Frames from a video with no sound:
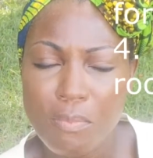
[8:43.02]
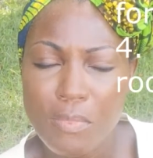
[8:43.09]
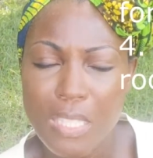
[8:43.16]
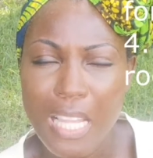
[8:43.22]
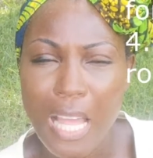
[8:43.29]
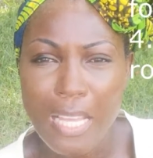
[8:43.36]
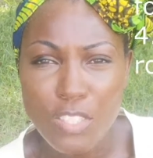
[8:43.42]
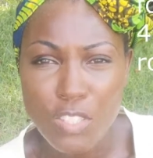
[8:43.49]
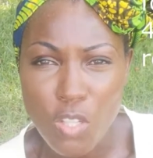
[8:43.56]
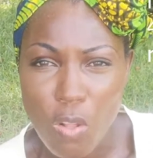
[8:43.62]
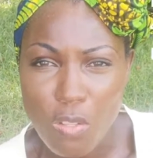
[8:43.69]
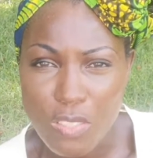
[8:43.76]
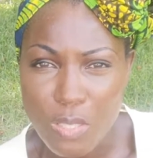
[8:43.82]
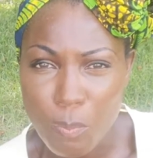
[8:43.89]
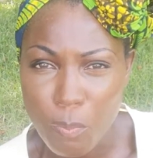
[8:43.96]

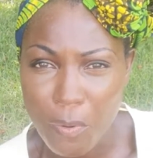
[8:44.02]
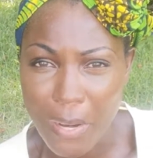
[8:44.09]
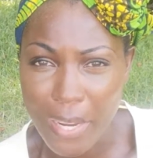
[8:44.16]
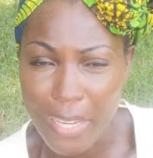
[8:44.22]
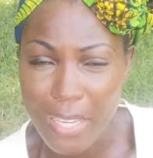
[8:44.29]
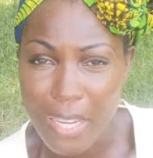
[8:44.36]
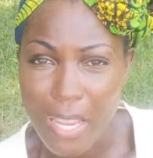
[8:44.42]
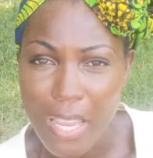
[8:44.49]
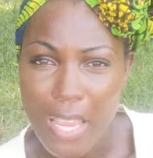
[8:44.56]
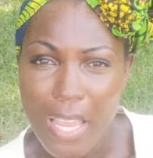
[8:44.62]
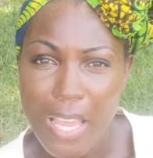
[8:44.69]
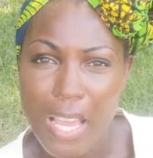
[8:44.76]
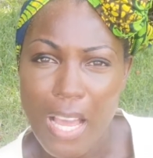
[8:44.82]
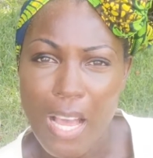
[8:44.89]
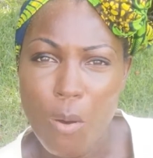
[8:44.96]
Lysol spray.
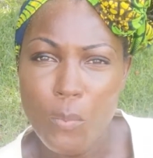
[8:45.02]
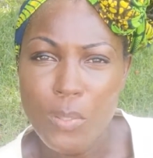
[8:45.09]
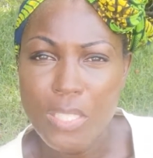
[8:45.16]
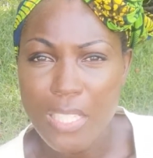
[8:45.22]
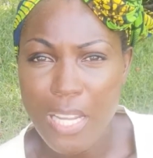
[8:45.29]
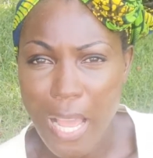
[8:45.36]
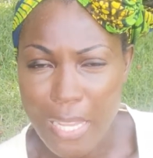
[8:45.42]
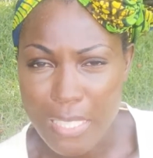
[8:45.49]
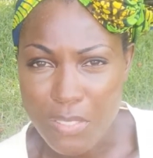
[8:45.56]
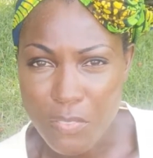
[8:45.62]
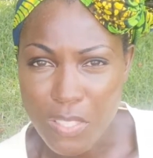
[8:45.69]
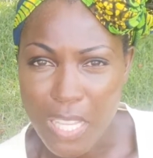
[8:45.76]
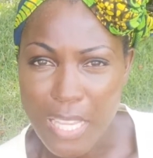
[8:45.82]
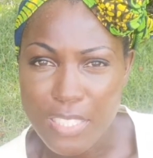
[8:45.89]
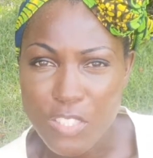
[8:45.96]
We did ask
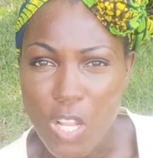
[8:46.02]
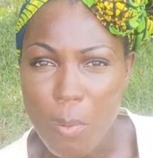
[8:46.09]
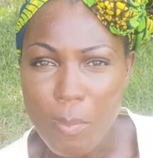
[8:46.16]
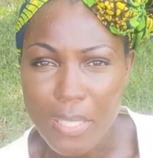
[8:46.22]
for Lysol,